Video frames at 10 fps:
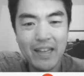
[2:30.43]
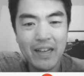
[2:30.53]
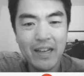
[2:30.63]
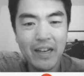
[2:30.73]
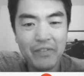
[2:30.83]

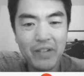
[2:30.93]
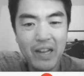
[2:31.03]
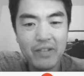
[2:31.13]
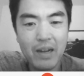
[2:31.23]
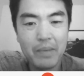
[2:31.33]

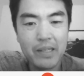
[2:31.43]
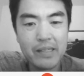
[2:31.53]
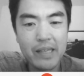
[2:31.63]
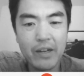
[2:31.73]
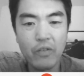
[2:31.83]
105
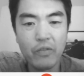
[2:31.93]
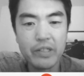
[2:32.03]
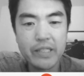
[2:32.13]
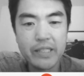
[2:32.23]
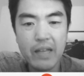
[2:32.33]
comments, and over
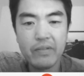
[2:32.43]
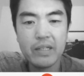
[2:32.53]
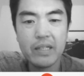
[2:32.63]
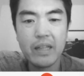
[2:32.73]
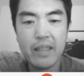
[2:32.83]

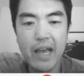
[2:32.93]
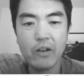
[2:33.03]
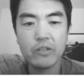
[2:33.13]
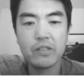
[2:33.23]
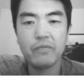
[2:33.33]

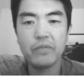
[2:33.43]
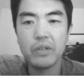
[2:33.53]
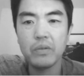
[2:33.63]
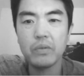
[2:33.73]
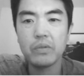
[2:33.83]
70,000
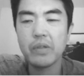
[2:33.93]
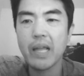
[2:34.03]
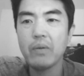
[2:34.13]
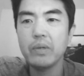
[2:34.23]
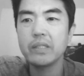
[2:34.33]
views. So
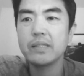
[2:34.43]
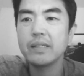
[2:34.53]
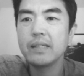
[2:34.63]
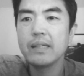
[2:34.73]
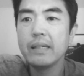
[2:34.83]
that was,
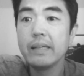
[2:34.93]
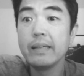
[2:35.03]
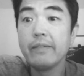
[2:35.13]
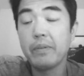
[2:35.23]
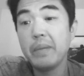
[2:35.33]

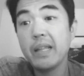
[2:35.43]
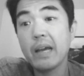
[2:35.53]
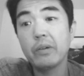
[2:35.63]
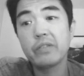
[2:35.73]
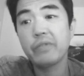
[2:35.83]
for me,
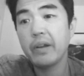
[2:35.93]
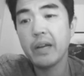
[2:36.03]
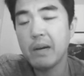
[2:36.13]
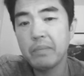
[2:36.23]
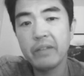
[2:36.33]
that was very
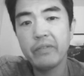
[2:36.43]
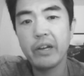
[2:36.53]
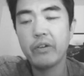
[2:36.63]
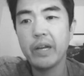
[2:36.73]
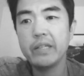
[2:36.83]
humbling,
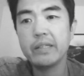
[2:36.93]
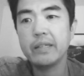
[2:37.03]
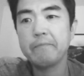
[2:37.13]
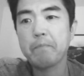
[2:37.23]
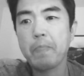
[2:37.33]
very
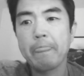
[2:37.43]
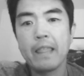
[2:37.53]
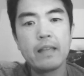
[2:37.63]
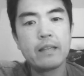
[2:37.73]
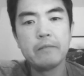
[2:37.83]
crazy.
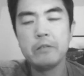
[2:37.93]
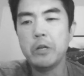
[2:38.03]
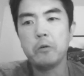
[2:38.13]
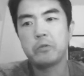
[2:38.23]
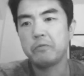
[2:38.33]

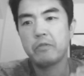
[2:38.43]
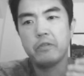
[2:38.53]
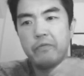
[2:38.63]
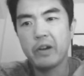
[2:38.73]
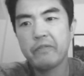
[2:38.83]
The
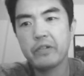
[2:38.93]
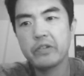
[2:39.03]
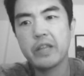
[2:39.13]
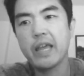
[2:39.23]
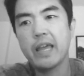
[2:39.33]
very
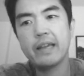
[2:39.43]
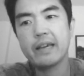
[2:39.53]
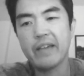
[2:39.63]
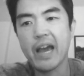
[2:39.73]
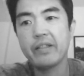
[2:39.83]
first day,
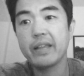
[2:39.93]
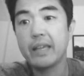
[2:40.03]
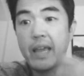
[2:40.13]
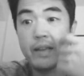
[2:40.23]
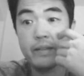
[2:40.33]
kind of out of the
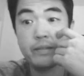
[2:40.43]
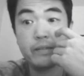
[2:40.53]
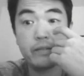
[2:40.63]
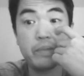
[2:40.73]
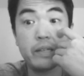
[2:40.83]
gates,
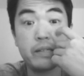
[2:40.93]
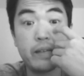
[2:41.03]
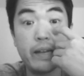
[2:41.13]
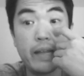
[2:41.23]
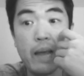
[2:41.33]
something
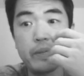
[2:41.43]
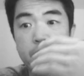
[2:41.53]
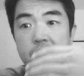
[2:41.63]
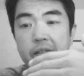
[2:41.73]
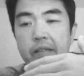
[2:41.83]
exciting
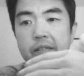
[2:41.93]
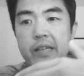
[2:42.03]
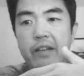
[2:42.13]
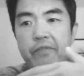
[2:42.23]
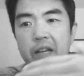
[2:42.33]
happens, and it's
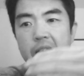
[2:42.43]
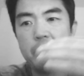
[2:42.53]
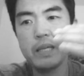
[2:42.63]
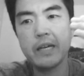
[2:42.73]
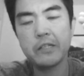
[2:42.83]
kind of funny
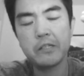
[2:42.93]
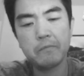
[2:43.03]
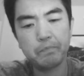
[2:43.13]
because